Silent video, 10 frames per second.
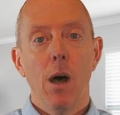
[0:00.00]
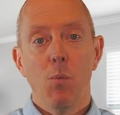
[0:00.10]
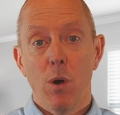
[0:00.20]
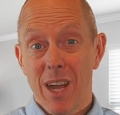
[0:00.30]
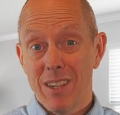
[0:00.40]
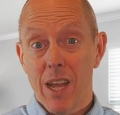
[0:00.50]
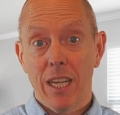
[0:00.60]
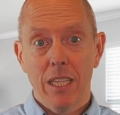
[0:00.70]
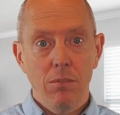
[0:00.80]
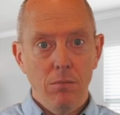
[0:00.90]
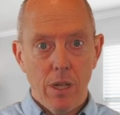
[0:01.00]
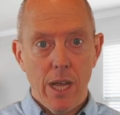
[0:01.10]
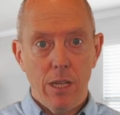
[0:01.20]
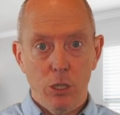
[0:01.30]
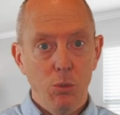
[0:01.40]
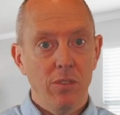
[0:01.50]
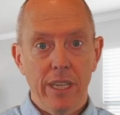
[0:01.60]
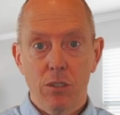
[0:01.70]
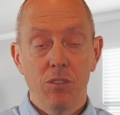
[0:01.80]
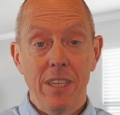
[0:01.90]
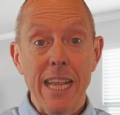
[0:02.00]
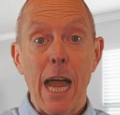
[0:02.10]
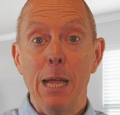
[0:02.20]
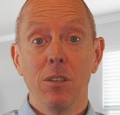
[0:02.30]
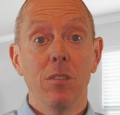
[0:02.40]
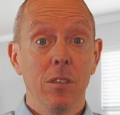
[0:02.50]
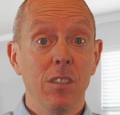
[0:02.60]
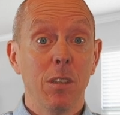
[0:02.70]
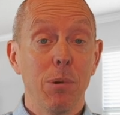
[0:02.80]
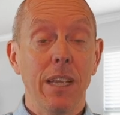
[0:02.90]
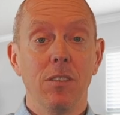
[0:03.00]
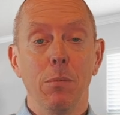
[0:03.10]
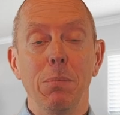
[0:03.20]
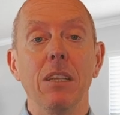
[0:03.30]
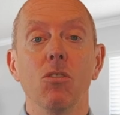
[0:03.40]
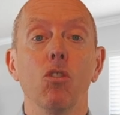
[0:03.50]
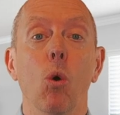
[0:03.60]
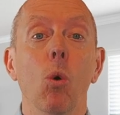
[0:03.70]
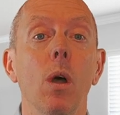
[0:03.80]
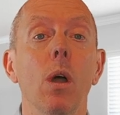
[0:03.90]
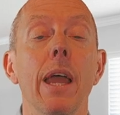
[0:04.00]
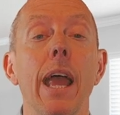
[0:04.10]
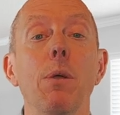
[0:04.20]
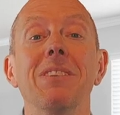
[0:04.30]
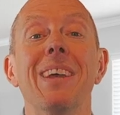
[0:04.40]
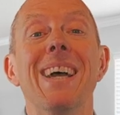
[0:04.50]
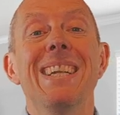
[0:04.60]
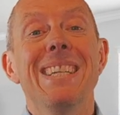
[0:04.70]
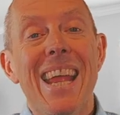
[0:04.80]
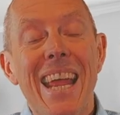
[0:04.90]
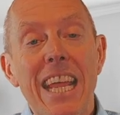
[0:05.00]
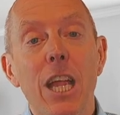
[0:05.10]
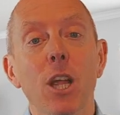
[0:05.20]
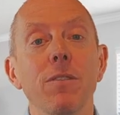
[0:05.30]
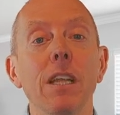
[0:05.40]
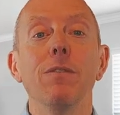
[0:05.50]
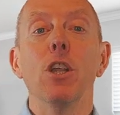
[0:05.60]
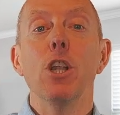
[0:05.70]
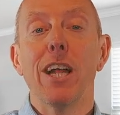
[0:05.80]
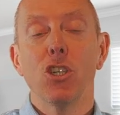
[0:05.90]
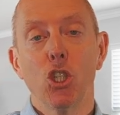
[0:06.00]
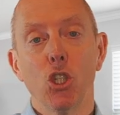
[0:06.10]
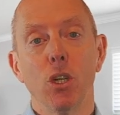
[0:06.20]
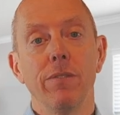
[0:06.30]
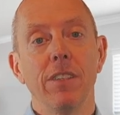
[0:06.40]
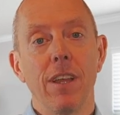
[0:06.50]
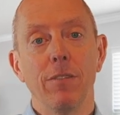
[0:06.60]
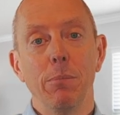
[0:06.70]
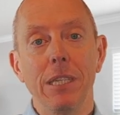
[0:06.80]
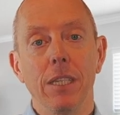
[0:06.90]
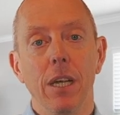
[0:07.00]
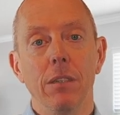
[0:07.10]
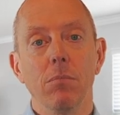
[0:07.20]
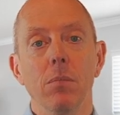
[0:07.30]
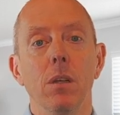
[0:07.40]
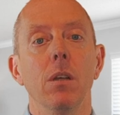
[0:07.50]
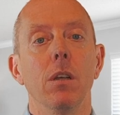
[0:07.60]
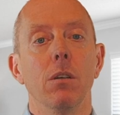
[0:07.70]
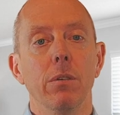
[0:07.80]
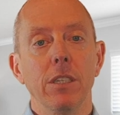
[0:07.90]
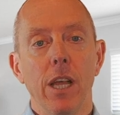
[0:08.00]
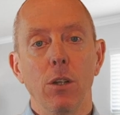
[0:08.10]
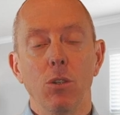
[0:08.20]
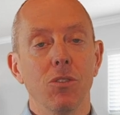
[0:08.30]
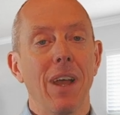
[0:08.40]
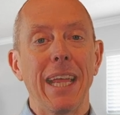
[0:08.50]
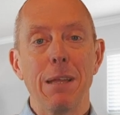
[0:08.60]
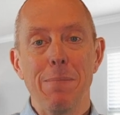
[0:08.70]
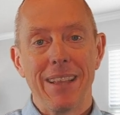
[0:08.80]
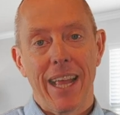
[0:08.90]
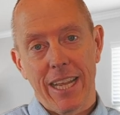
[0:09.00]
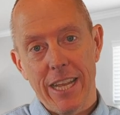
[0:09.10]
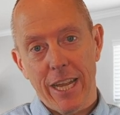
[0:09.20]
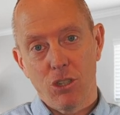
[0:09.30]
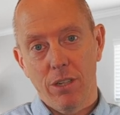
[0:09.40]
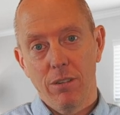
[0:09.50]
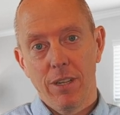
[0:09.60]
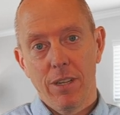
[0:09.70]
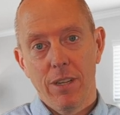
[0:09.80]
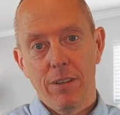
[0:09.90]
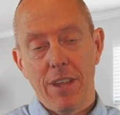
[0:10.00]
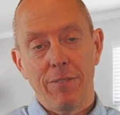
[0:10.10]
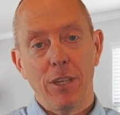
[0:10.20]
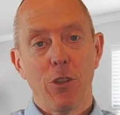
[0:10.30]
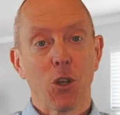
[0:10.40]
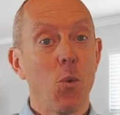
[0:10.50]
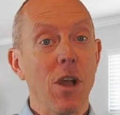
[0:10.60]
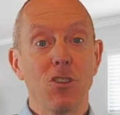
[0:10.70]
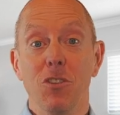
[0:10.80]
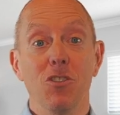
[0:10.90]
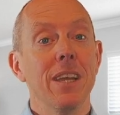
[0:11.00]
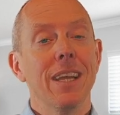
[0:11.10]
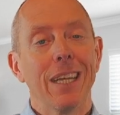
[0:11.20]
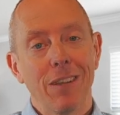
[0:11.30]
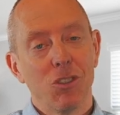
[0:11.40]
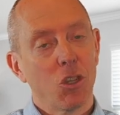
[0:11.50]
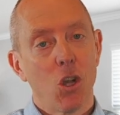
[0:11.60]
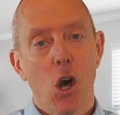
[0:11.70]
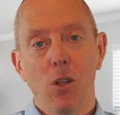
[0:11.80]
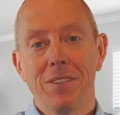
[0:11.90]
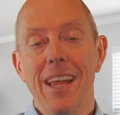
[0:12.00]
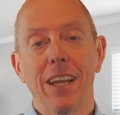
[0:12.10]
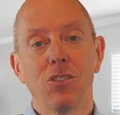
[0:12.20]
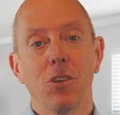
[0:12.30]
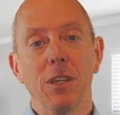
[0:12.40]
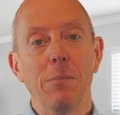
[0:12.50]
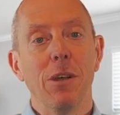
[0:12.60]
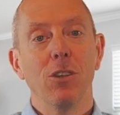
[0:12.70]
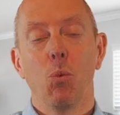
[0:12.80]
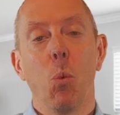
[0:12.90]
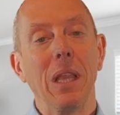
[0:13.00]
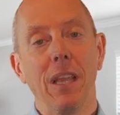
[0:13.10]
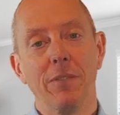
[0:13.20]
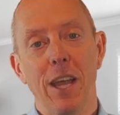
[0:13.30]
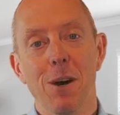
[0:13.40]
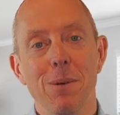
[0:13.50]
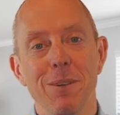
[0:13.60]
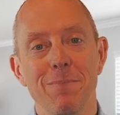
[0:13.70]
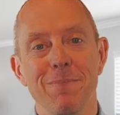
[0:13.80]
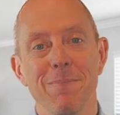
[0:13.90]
we're not talking loose nickels and dimes, it's a pricey piece. So anyways, take care of it. If you're not sure if it's ever been done, reach out to us, I can make that connection. If you have any other questions, give us a call, text, or emails. We'd love to help.